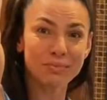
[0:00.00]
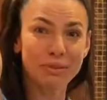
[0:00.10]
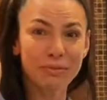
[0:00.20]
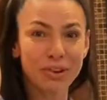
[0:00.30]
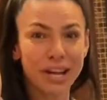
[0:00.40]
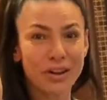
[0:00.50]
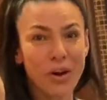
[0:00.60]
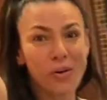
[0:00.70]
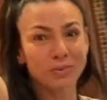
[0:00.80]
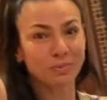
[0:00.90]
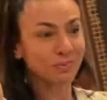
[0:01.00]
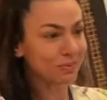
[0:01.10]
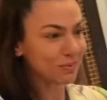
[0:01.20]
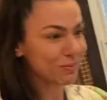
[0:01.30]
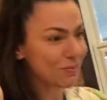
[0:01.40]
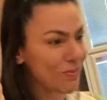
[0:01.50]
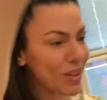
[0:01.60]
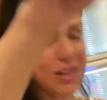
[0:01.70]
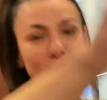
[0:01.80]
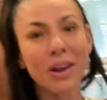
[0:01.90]
before I go,
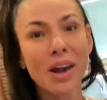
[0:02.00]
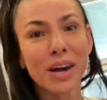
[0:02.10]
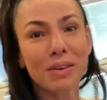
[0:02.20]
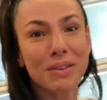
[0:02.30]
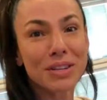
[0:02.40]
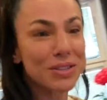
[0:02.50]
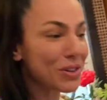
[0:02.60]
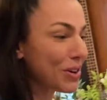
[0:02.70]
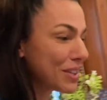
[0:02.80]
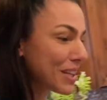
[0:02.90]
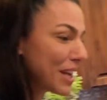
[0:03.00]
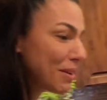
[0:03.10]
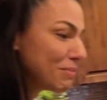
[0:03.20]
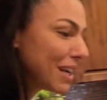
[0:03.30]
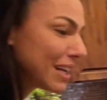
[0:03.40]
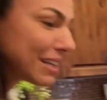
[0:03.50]
I'm gonna start the game. Mike,